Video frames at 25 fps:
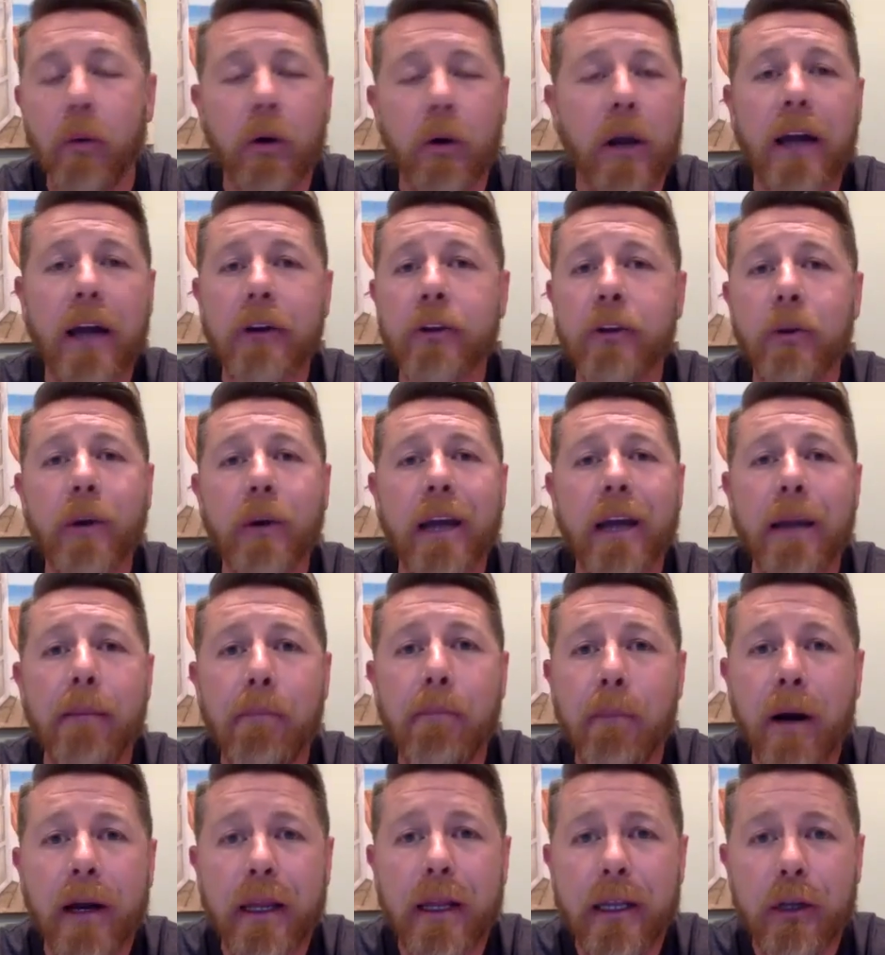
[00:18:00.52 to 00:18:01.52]
We're not doing a
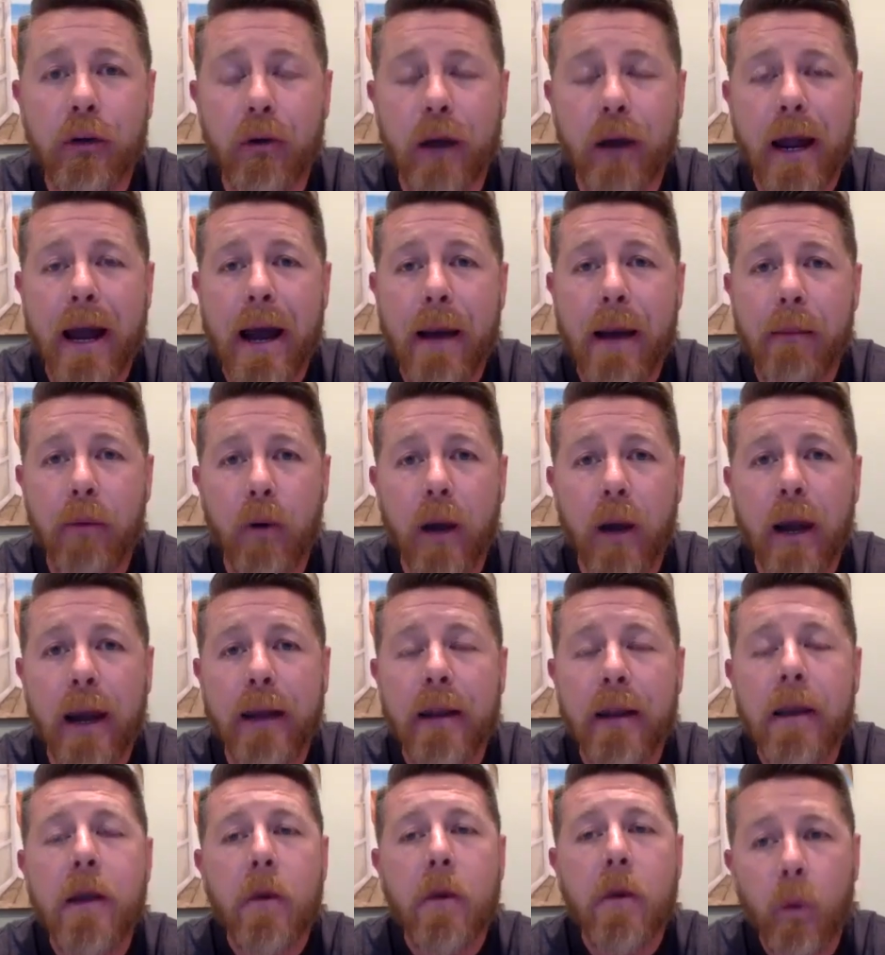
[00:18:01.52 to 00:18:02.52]
money grab,
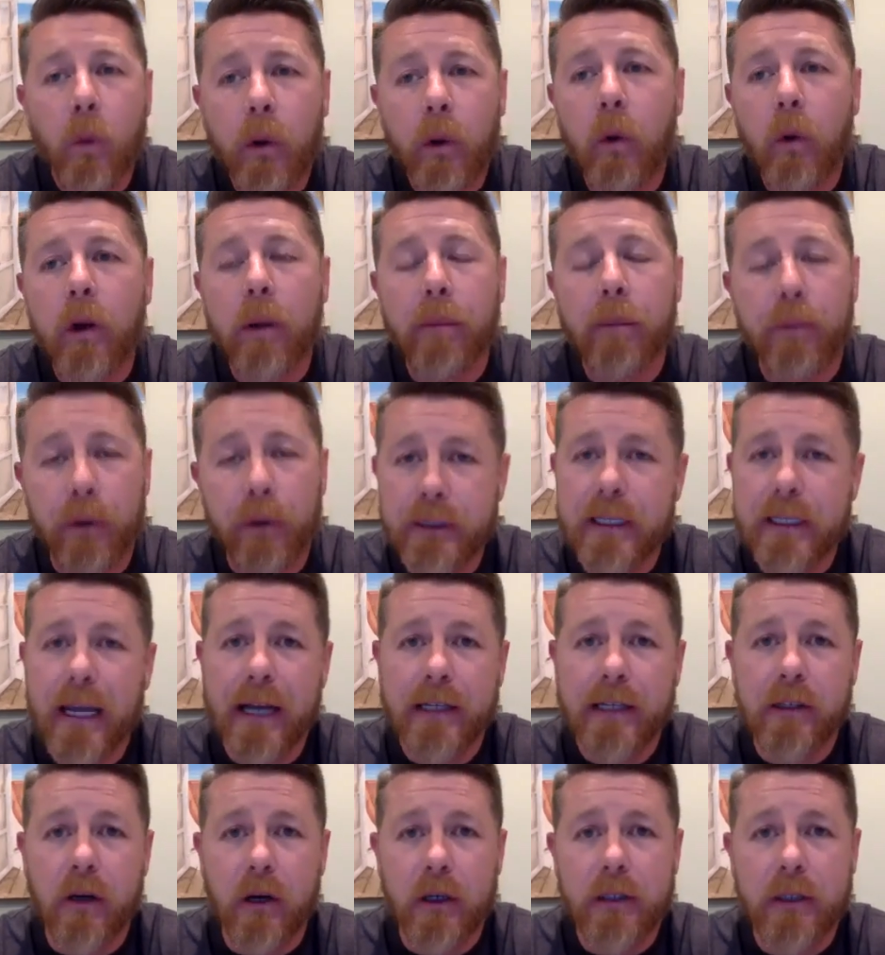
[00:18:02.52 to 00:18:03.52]
right? We want to
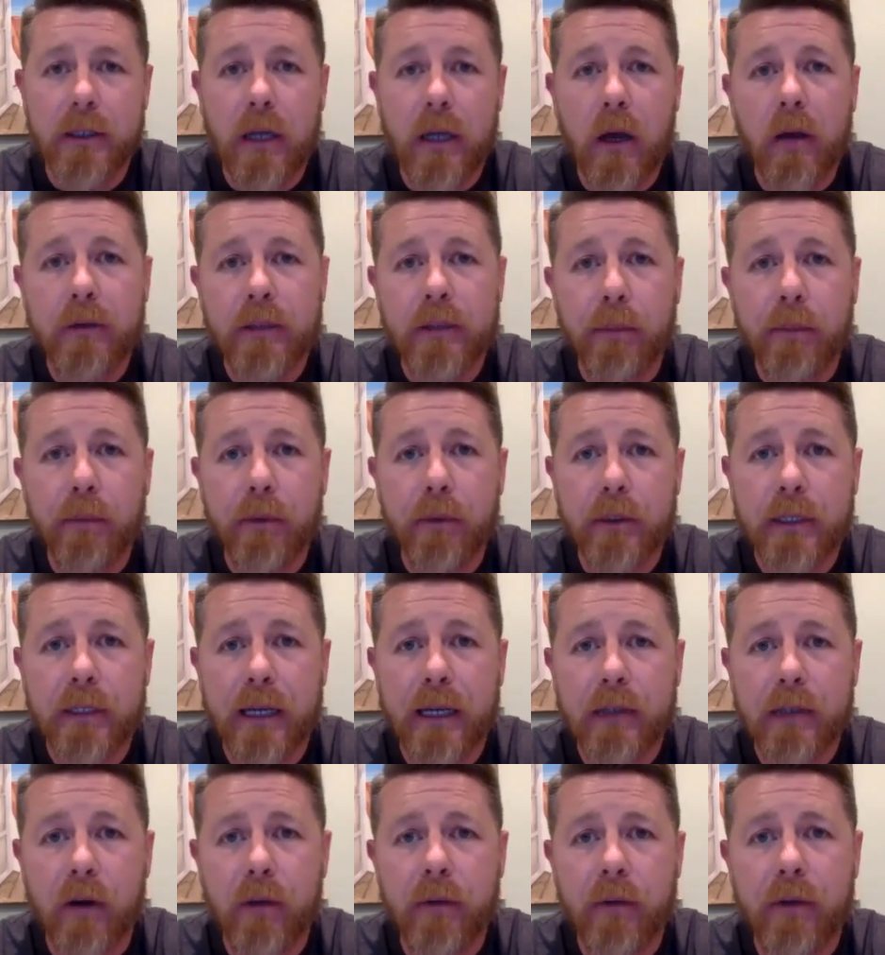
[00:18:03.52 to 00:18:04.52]
protect ourselves and
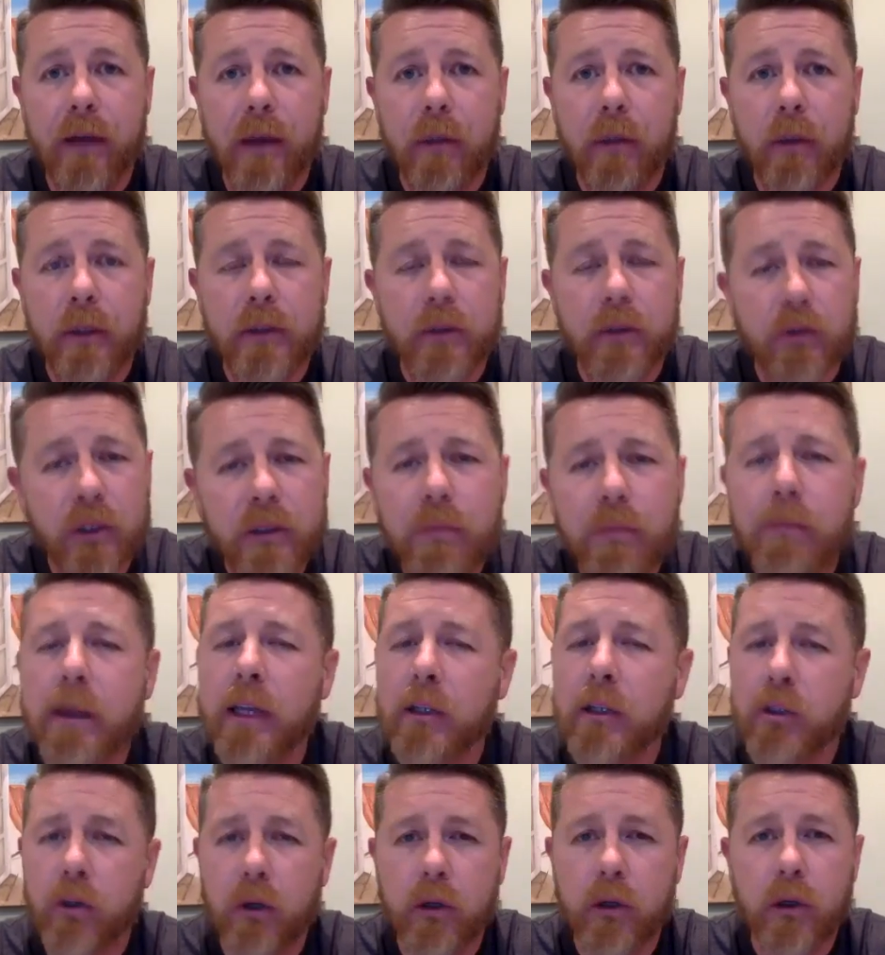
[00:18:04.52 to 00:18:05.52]
protect our family. So just
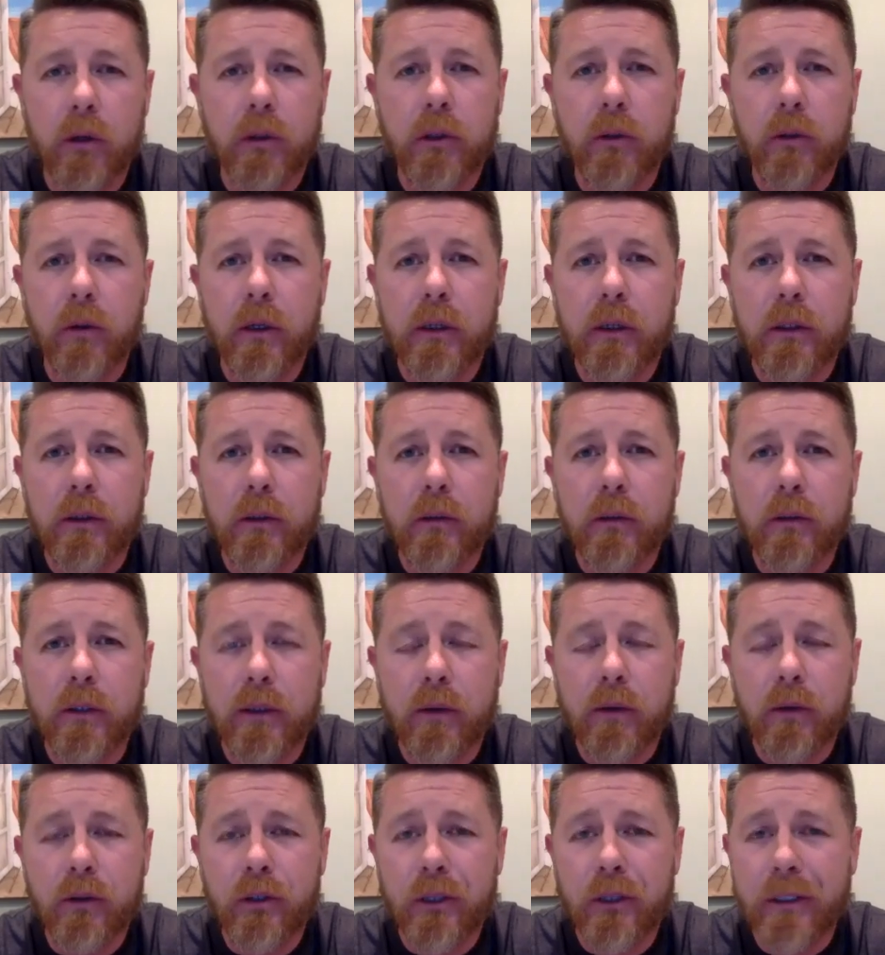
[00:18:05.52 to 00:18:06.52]
make sure you're doing due
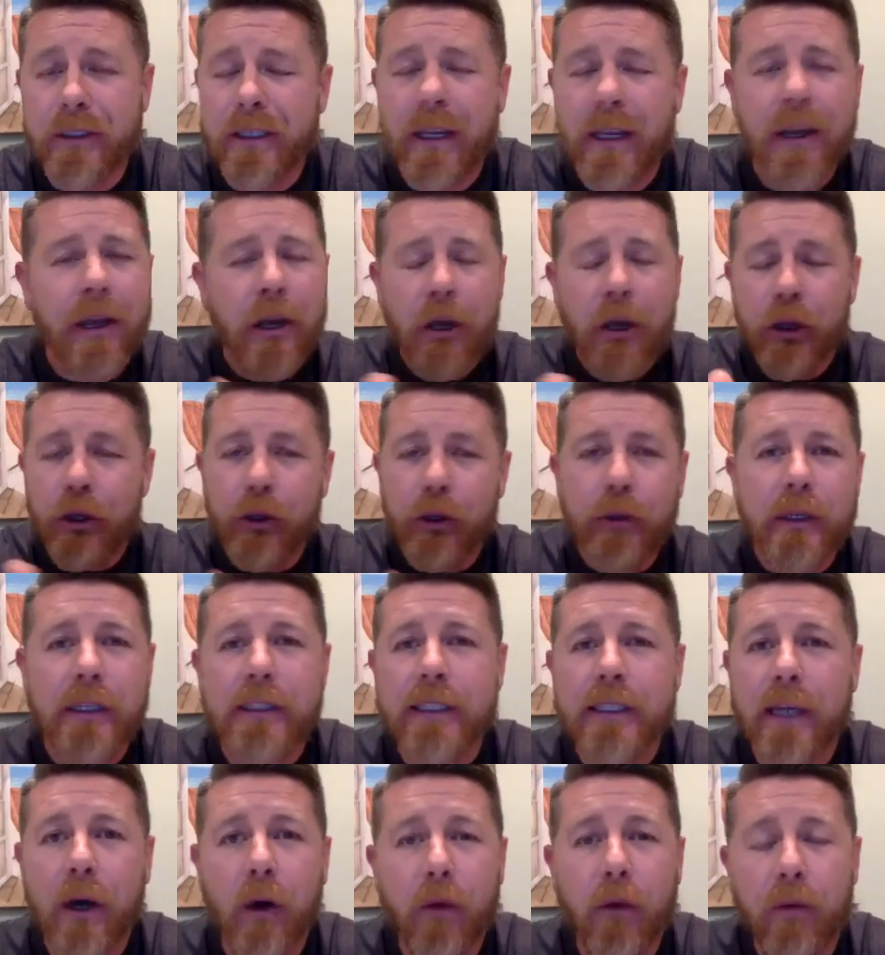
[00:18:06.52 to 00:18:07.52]
diligence. You could
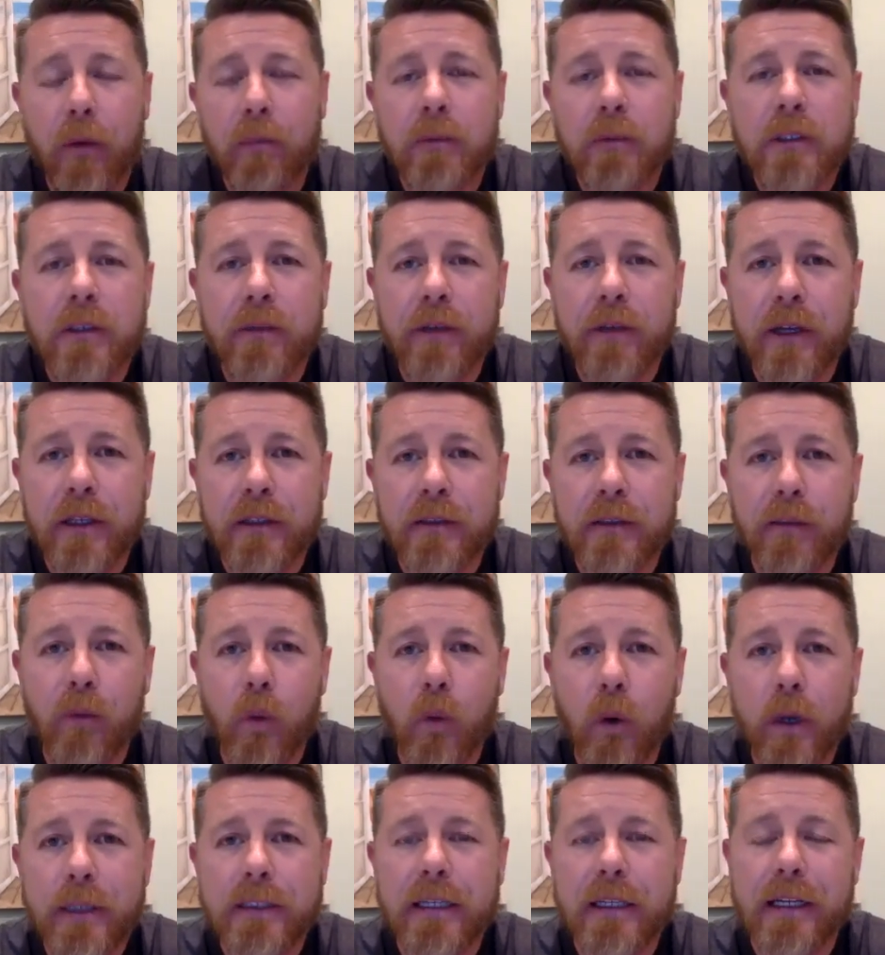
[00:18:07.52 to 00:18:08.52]
tell from Sven's
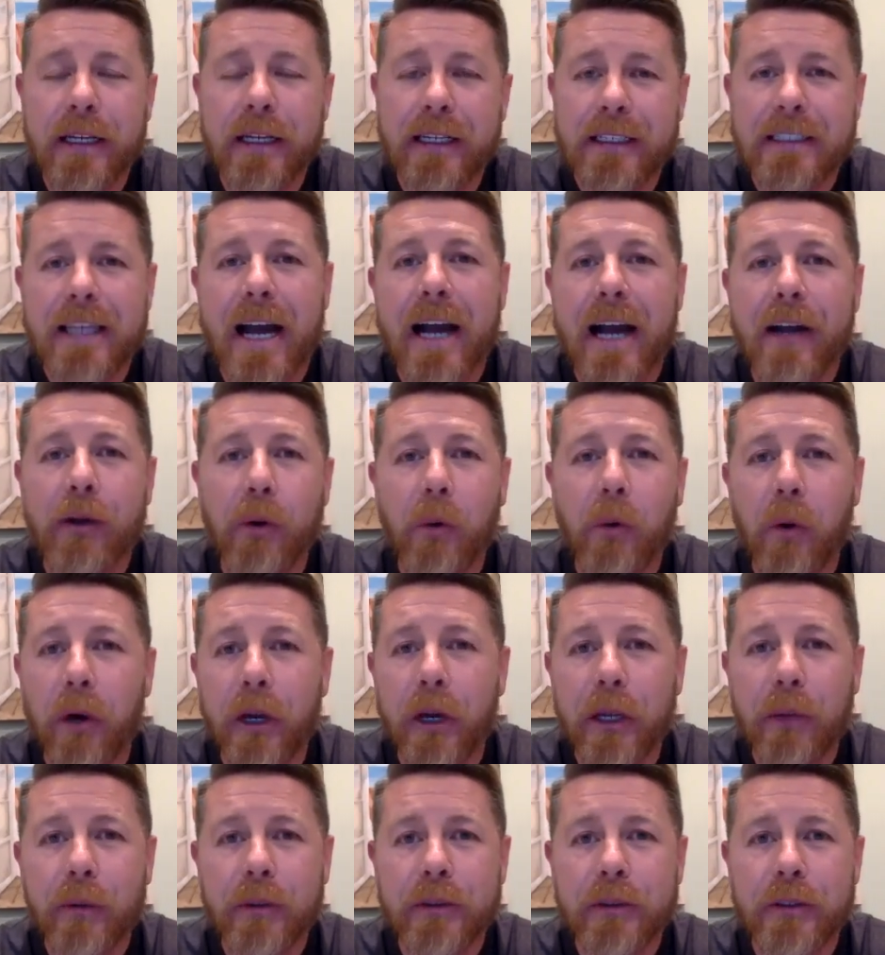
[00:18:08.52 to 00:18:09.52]
voice and exactly what
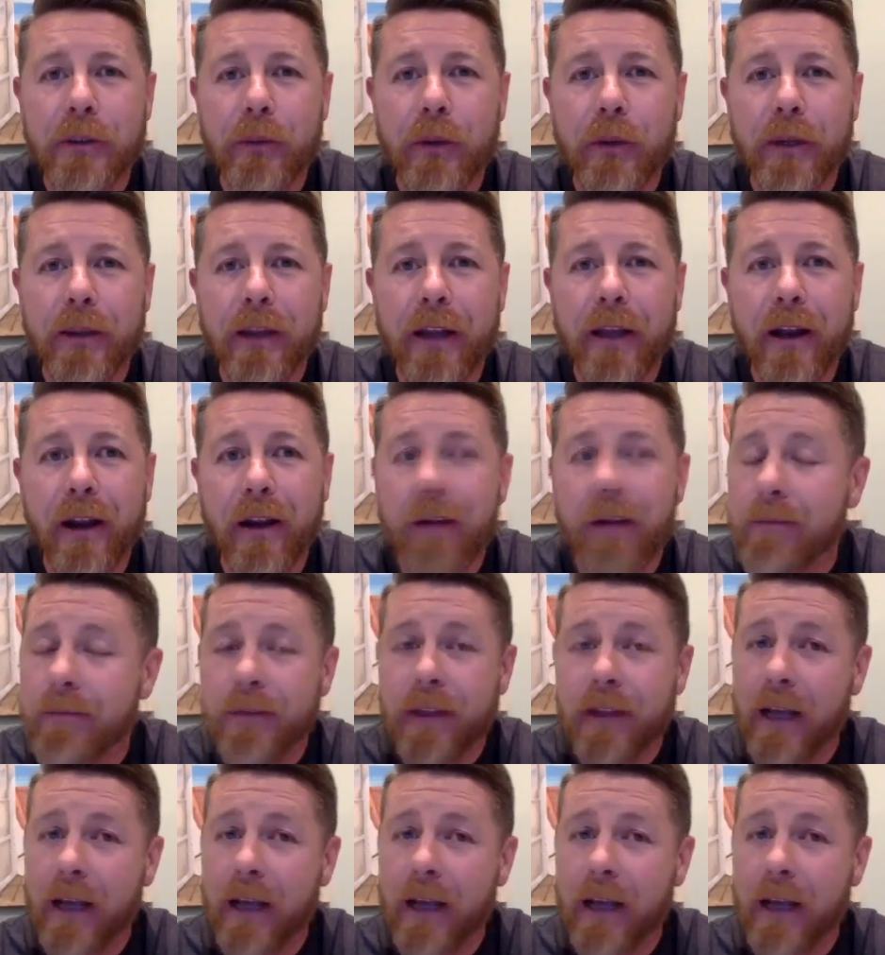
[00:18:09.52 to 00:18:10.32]
he was doing there.